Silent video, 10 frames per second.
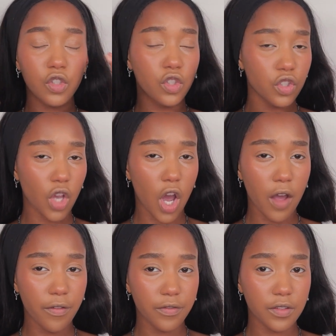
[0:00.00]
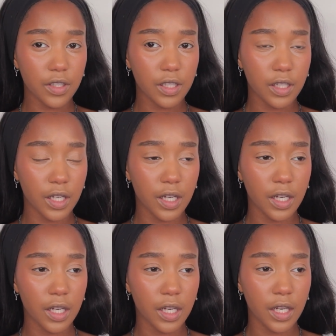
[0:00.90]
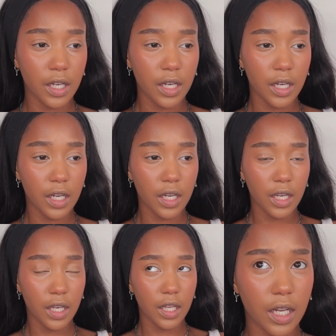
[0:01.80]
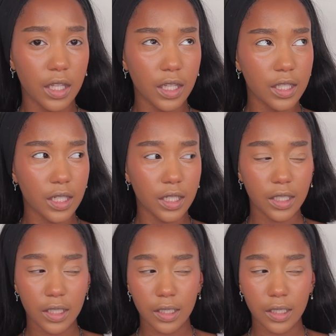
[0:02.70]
soft, and I think that's it.